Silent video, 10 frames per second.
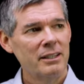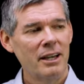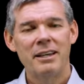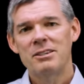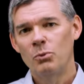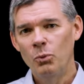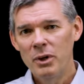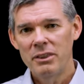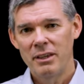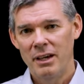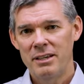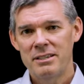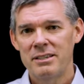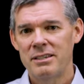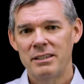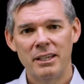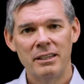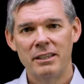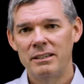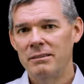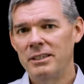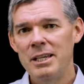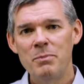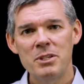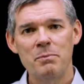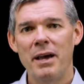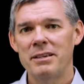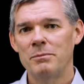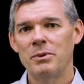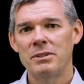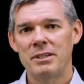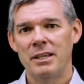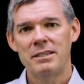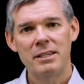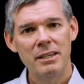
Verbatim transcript: God is with us in the deepest possible sense.